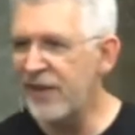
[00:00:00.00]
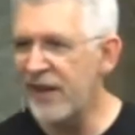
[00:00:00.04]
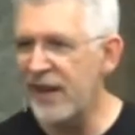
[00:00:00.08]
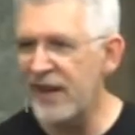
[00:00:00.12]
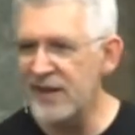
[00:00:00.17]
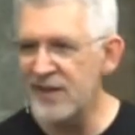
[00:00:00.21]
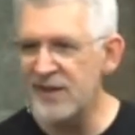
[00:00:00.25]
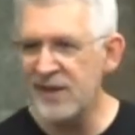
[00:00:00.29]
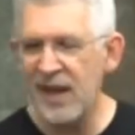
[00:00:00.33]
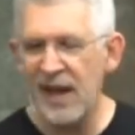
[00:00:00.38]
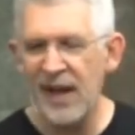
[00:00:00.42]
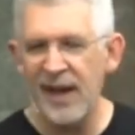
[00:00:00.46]

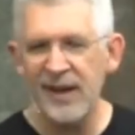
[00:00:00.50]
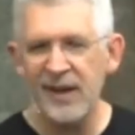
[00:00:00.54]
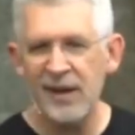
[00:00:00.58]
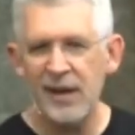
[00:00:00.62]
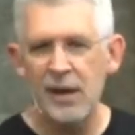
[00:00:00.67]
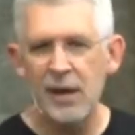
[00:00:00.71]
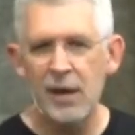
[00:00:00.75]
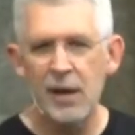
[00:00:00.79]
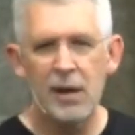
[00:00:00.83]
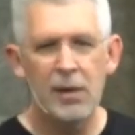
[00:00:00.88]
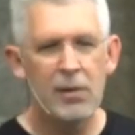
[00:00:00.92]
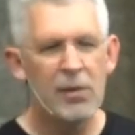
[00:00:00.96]
things like,
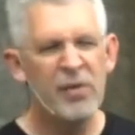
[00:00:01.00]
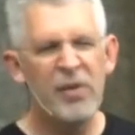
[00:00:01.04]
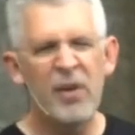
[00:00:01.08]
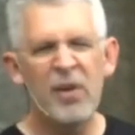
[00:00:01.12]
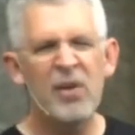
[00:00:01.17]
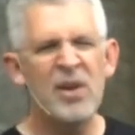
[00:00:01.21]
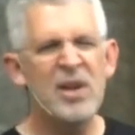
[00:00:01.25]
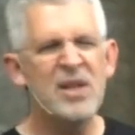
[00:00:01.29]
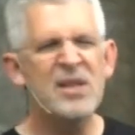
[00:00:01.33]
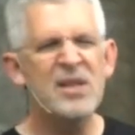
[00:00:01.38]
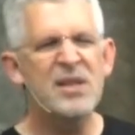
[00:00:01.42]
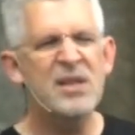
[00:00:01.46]

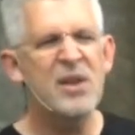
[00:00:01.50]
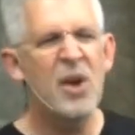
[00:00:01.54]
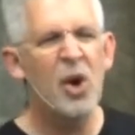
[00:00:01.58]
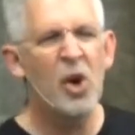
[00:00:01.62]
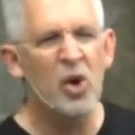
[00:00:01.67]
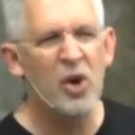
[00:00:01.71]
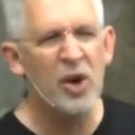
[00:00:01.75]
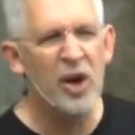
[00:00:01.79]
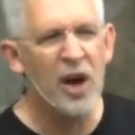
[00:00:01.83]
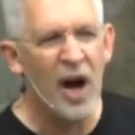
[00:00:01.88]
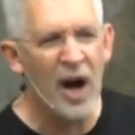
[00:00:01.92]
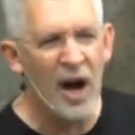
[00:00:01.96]
there is
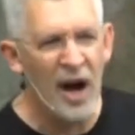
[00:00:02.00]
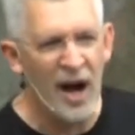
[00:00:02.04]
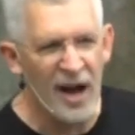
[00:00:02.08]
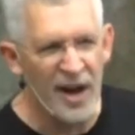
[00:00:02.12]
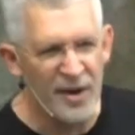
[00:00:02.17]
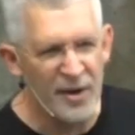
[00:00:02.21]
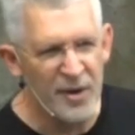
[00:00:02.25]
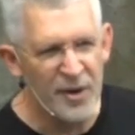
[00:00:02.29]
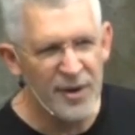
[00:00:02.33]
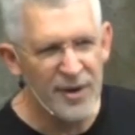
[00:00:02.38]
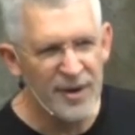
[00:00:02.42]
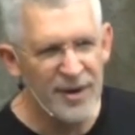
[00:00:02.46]
no
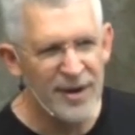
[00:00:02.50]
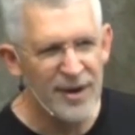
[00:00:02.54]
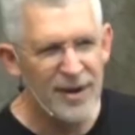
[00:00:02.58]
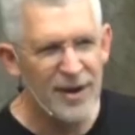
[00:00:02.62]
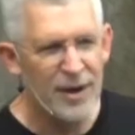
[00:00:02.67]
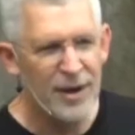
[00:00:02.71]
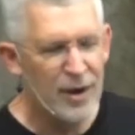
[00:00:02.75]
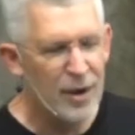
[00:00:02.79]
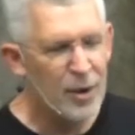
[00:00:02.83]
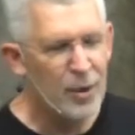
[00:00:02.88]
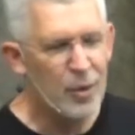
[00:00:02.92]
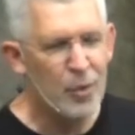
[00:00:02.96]
God,
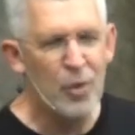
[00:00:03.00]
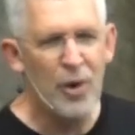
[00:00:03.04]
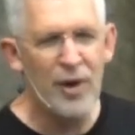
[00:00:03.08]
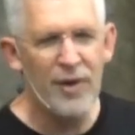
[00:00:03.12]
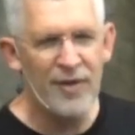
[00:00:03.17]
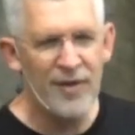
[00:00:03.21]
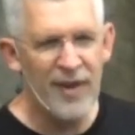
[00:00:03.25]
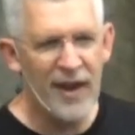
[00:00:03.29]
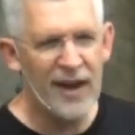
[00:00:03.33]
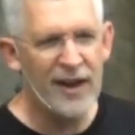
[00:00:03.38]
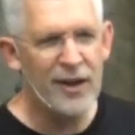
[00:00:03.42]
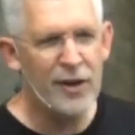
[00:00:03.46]

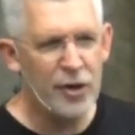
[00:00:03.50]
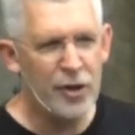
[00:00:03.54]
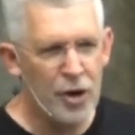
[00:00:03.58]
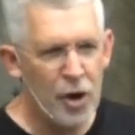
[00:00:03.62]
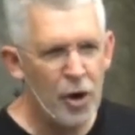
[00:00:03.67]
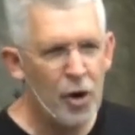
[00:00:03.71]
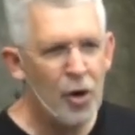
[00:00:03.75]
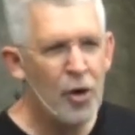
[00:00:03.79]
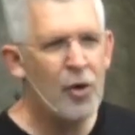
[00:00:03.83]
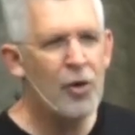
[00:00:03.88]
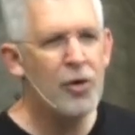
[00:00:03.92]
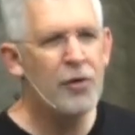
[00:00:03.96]
when they
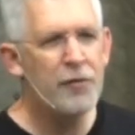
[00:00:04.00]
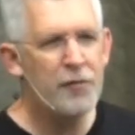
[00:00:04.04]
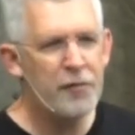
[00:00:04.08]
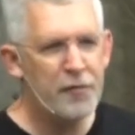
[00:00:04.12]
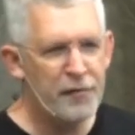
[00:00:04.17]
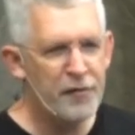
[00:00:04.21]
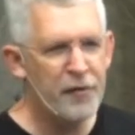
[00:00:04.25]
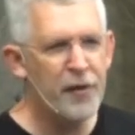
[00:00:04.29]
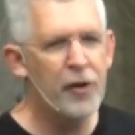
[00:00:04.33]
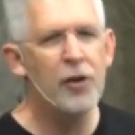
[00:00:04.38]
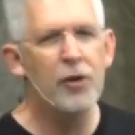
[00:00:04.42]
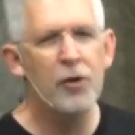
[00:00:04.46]
know
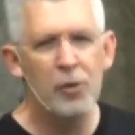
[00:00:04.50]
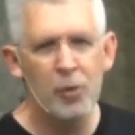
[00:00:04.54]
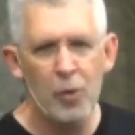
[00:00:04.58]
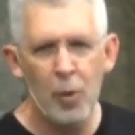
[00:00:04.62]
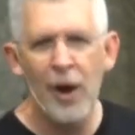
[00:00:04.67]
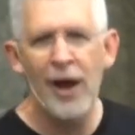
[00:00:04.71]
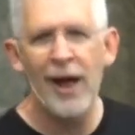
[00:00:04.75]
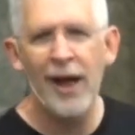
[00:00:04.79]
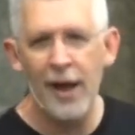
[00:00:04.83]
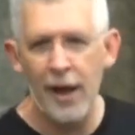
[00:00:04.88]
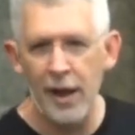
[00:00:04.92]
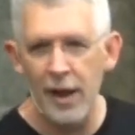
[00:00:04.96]
full
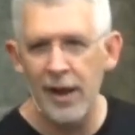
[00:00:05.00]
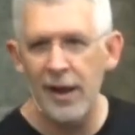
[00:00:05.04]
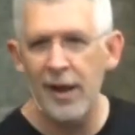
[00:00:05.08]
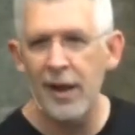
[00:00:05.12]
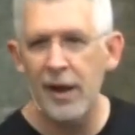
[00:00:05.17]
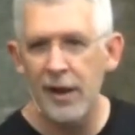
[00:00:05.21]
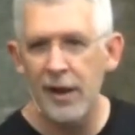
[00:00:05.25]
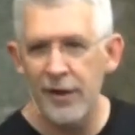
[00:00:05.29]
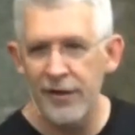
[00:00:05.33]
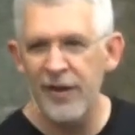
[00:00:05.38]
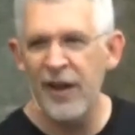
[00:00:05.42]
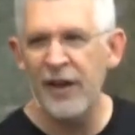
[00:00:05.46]
well
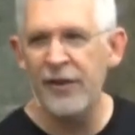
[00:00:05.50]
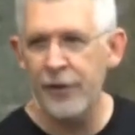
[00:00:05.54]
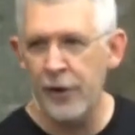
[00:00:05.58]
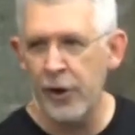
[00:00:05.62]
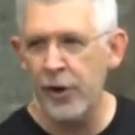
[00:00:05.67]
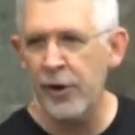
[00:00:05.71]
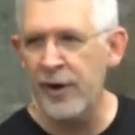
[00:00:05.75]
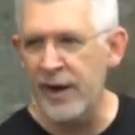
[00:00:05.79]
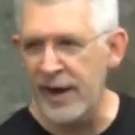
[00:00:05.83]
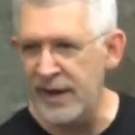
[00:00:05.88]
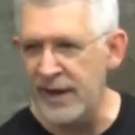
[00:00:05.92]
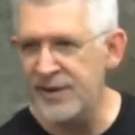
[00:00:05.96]
that
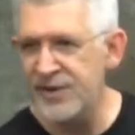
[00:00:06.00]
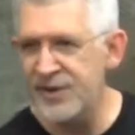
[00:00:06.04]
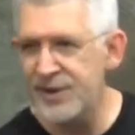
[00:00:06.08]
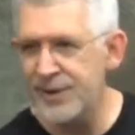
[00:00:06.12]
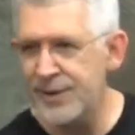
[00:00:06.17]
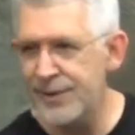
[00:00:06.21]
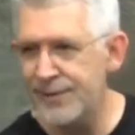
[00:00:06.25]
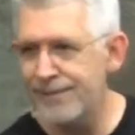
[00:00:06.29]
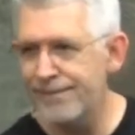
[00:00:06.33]
there is.